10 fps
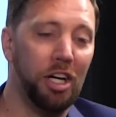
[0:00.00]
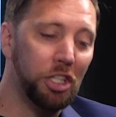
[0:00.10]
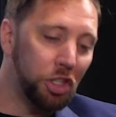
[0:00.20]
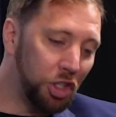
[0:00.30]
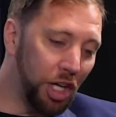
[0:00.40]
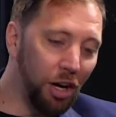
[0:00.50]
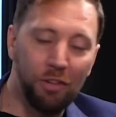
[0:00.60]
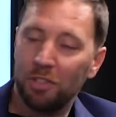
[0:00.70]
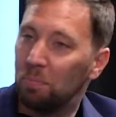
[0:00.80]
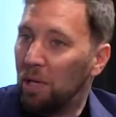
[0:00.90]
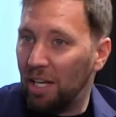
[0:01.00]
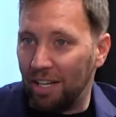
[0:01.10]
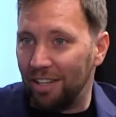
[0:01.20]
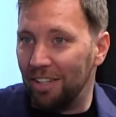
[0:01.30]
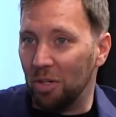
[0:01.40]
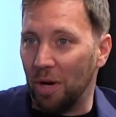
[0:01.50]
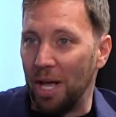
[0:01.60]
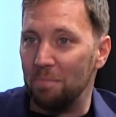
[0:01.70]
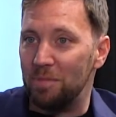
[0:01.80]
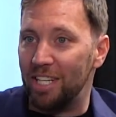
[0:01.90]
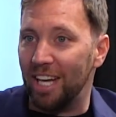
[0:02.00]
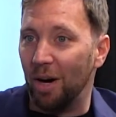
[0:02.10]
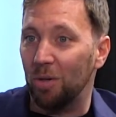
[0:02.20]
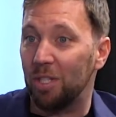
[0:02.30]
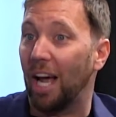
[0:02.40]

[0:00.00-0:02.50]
shelves being, emptied out,